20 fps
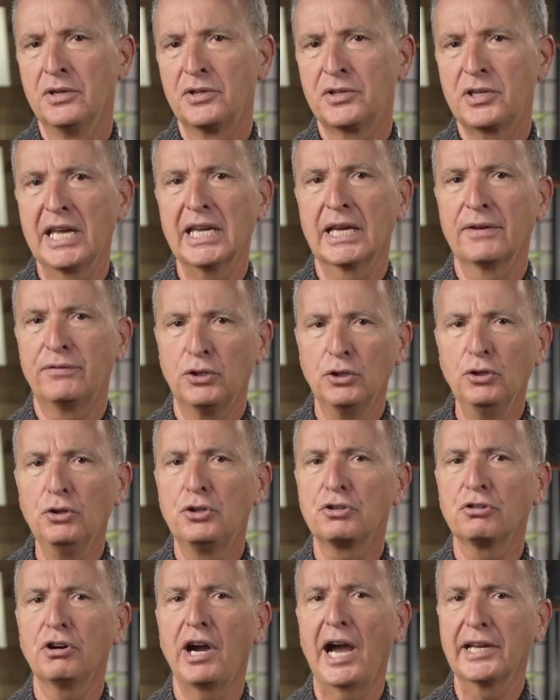saying, "If you
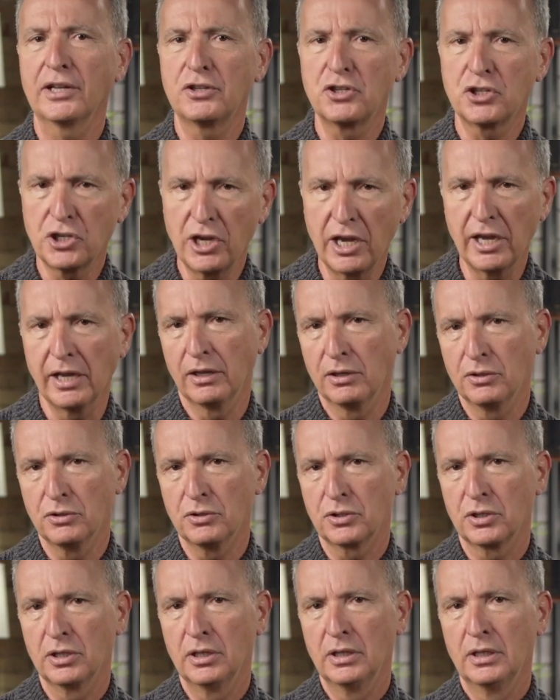try to
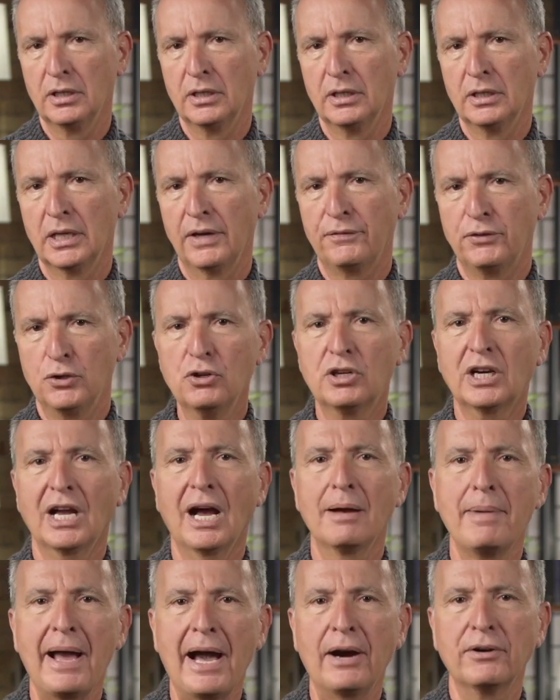change, if you
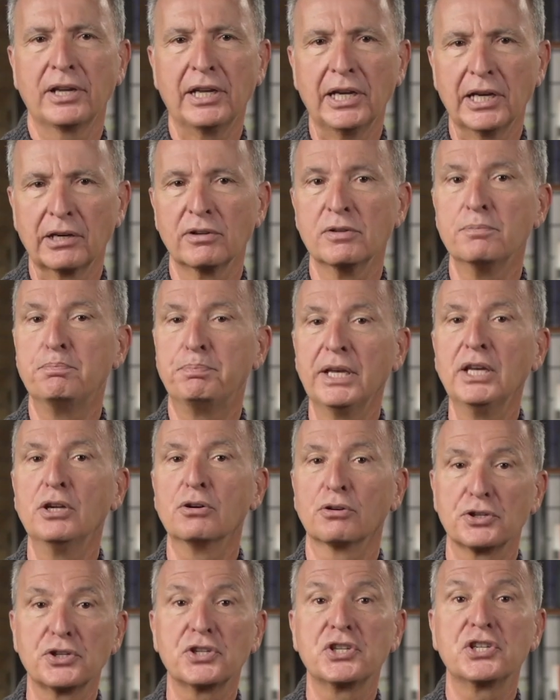come out here and be
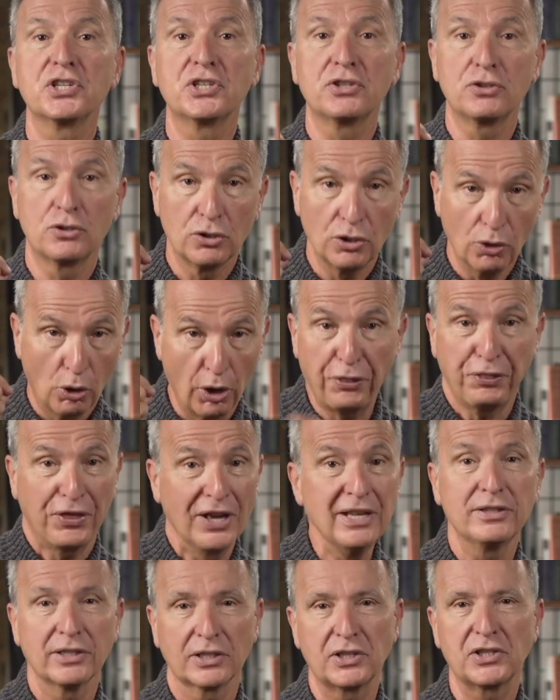your
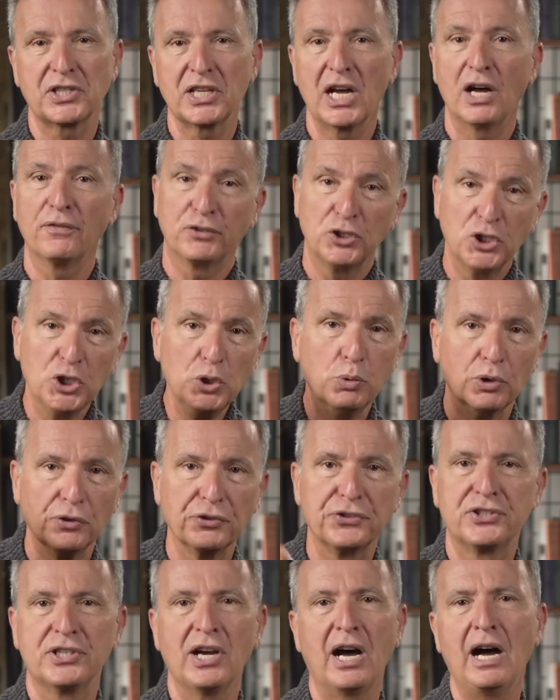authentic self, you will
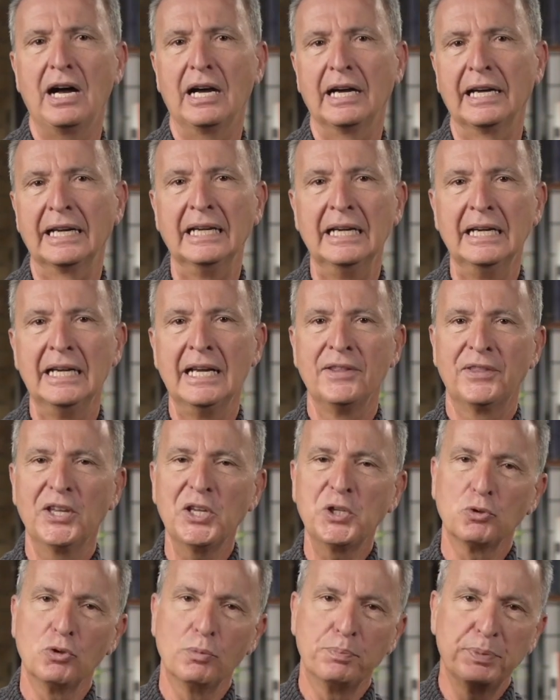die.
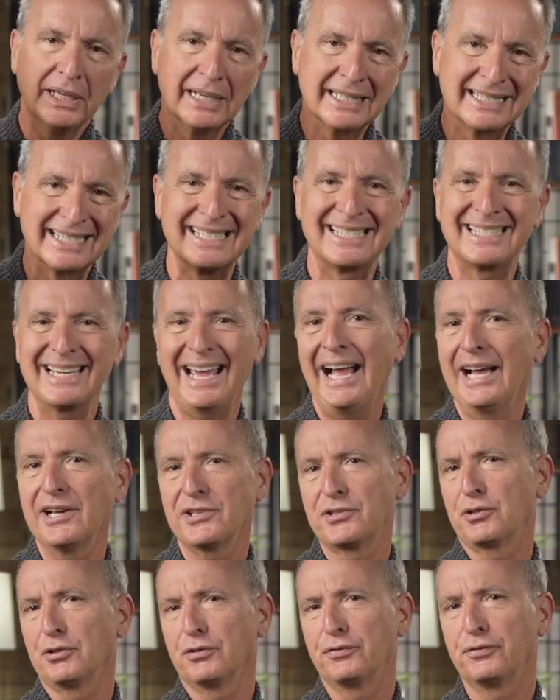This will be a
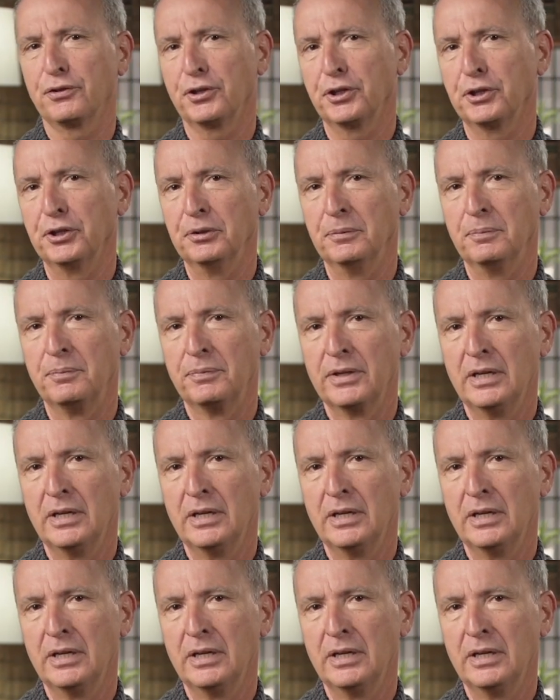disaster for you."